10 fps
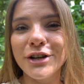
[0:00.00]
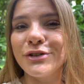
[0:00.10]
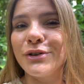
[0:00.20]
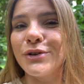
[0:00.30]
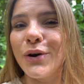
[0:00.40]

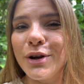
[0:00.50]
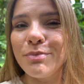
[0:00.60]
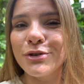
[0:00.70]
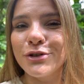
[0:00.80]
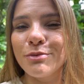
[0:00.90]
so it's only
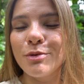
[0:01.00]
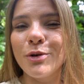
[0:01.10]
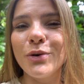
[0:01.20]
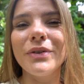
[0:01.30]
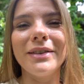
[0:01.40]

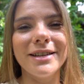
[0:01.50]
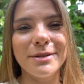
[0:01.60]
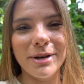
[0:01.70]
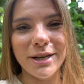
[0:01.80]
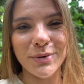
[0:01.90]
presumable that this
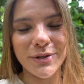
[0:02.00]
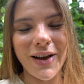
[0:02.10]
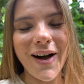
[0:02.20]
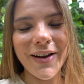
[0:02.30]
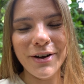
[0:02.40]
place was
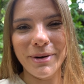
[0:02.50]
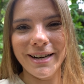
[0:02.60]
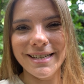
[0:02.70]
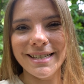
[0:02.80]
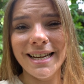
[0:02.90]
high on my
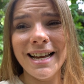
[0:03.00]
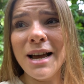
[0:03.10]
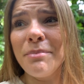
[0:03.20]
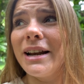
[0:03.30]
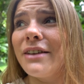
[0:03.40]
list,
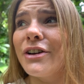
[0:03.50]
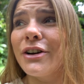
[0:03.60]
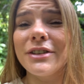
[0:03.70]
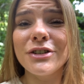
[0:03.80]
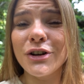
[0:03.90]
but I never
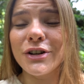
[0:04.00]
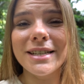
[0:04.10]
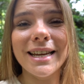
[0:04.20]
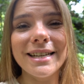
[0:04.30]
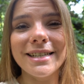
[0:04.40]
got the chance to
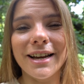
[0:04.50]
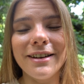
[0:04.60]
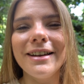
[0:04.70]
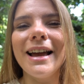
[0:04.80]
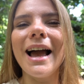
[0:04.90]
get here
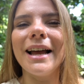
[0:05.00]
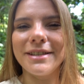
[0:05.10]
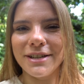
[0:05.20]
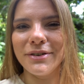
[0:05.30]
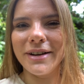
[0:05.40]
until